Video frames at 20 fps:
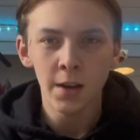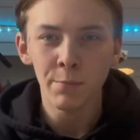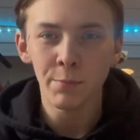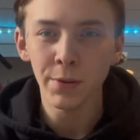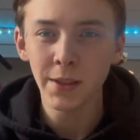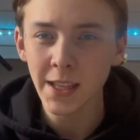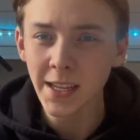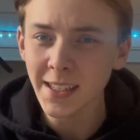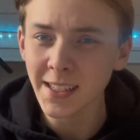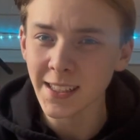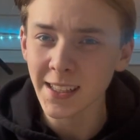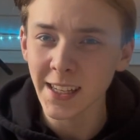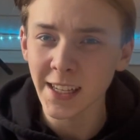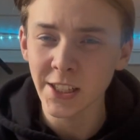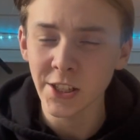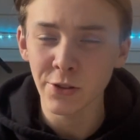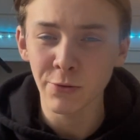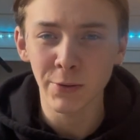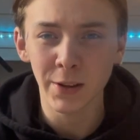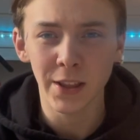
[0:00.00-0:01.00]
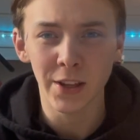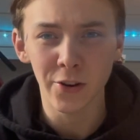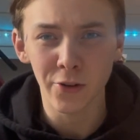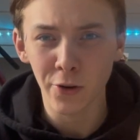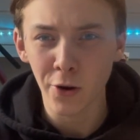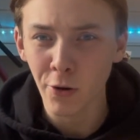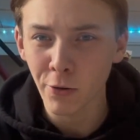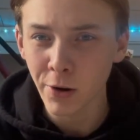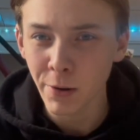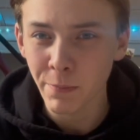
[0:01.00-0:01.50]
But this leaves you with your
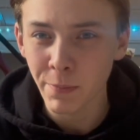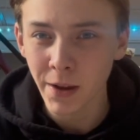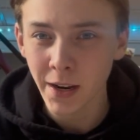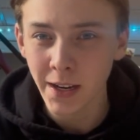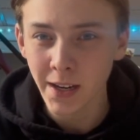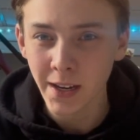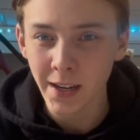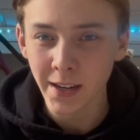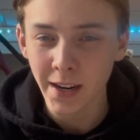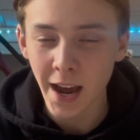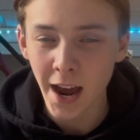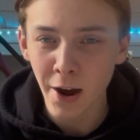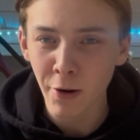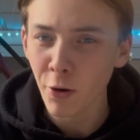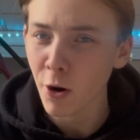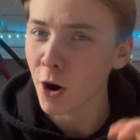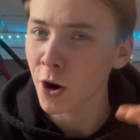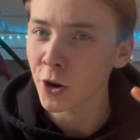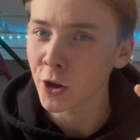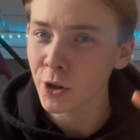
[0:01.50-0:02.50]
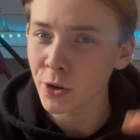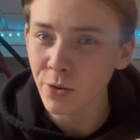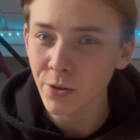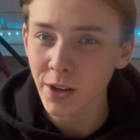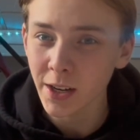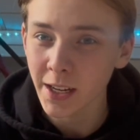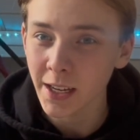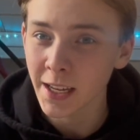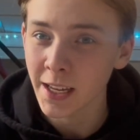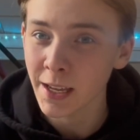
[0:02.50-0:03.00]
own opinion now. Are you going
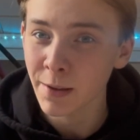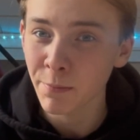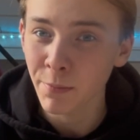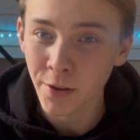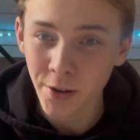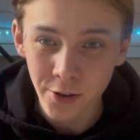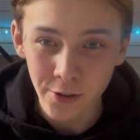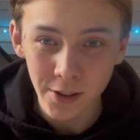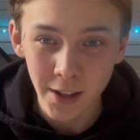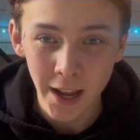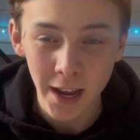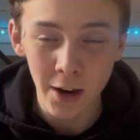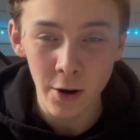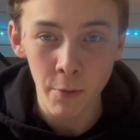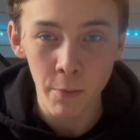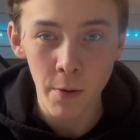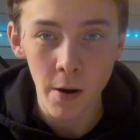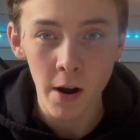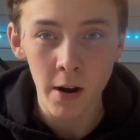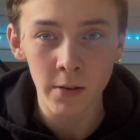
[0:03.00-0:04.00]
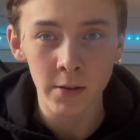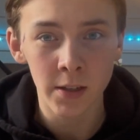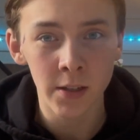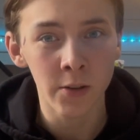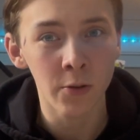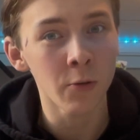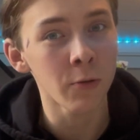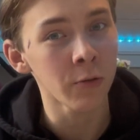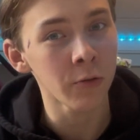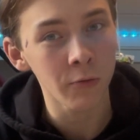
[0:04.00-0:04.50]
to keep your Lego boxes
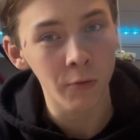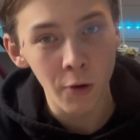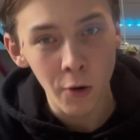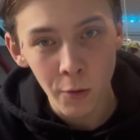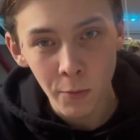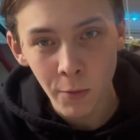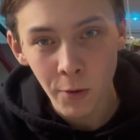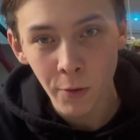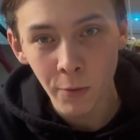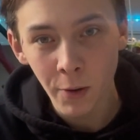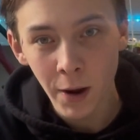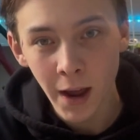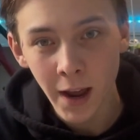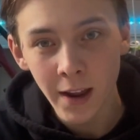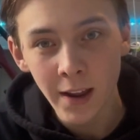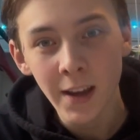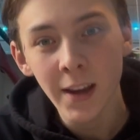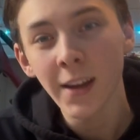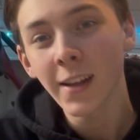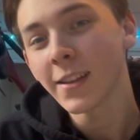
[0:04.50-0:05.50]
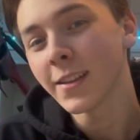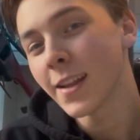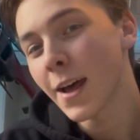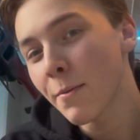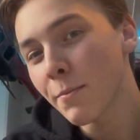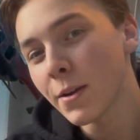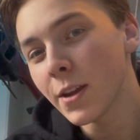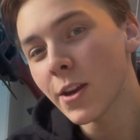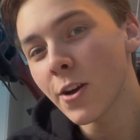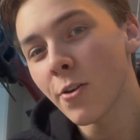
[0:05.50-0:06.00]
or throw them away? Let
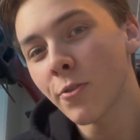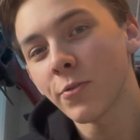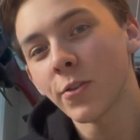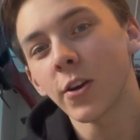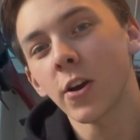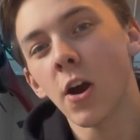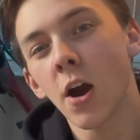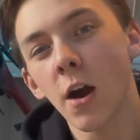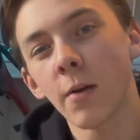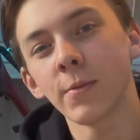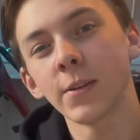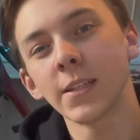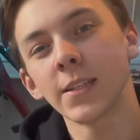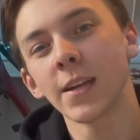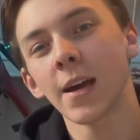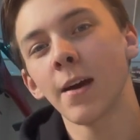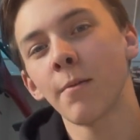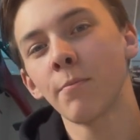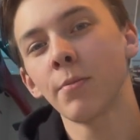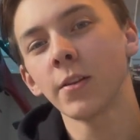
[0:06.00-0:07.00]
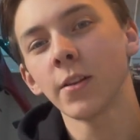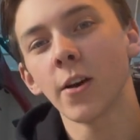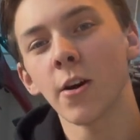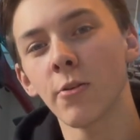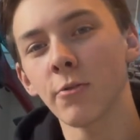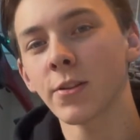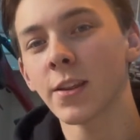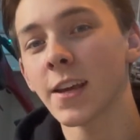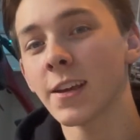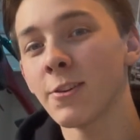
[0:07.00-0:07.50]
me know in the comments down below.
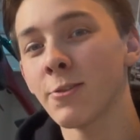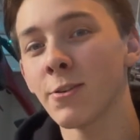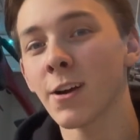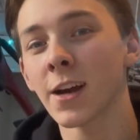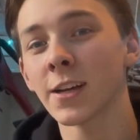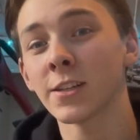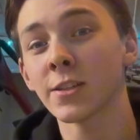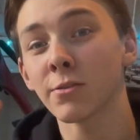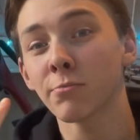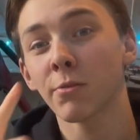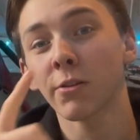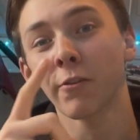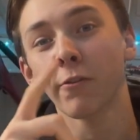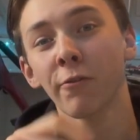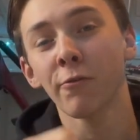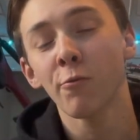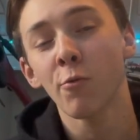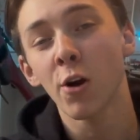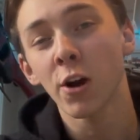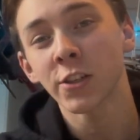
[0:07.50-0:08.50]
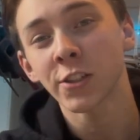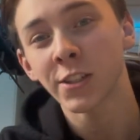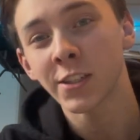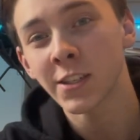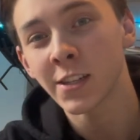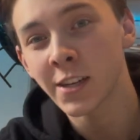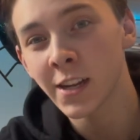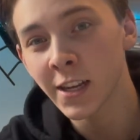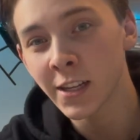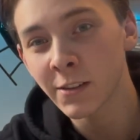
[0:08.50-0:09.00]
Thank you guys so much for watching
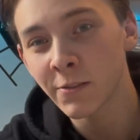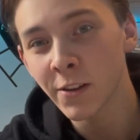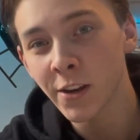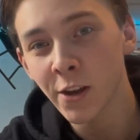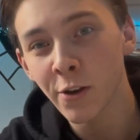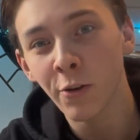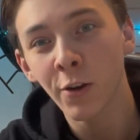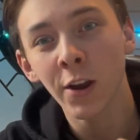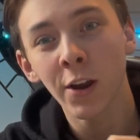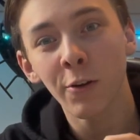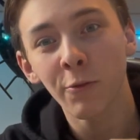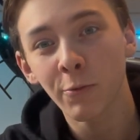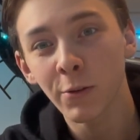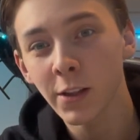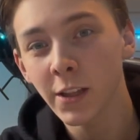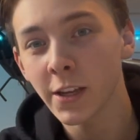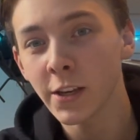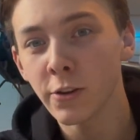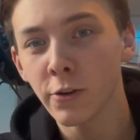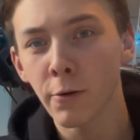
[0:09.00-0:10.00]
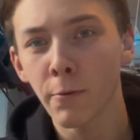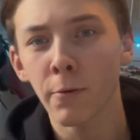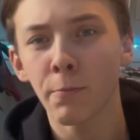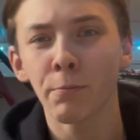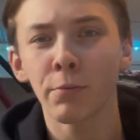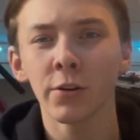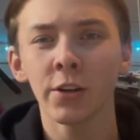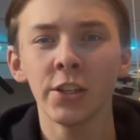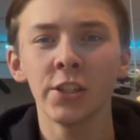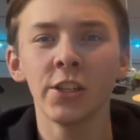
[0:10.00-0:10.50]
today's video. Really do
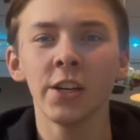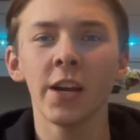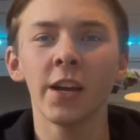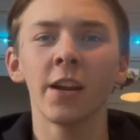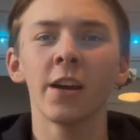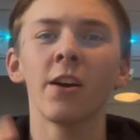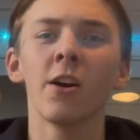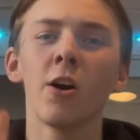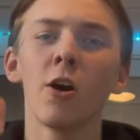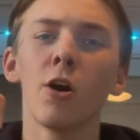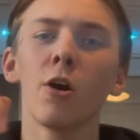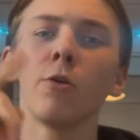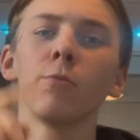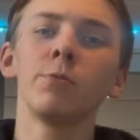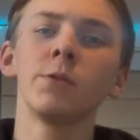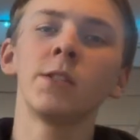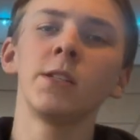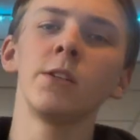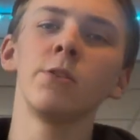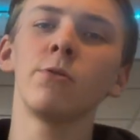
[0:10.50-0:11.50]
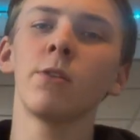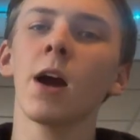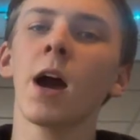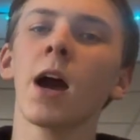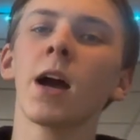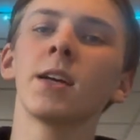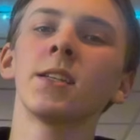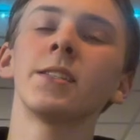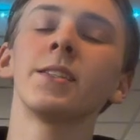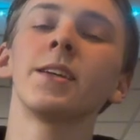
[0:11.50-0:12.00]
appreciate it. Hope to see you
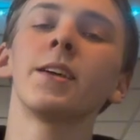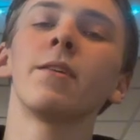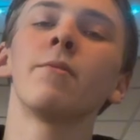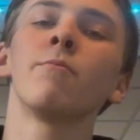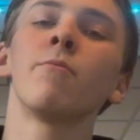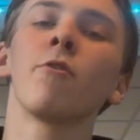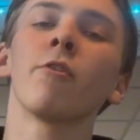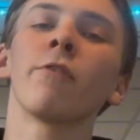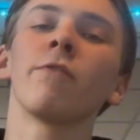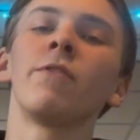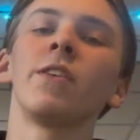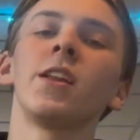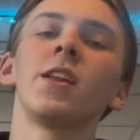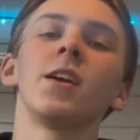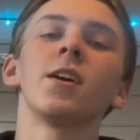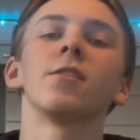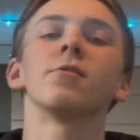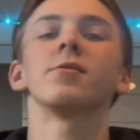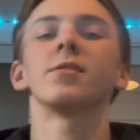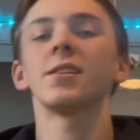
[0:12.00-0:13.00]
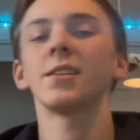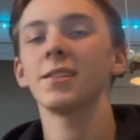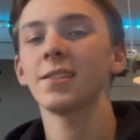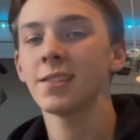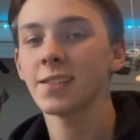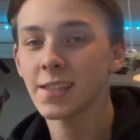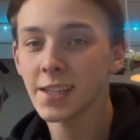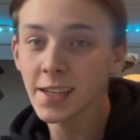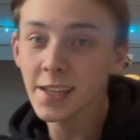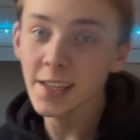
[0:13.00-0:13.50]
guys in more videos.
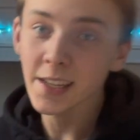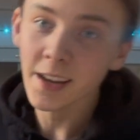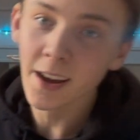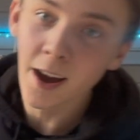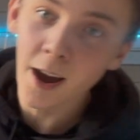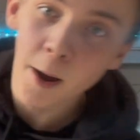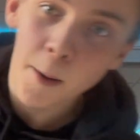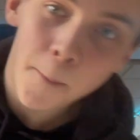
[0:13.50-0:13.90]
See ya.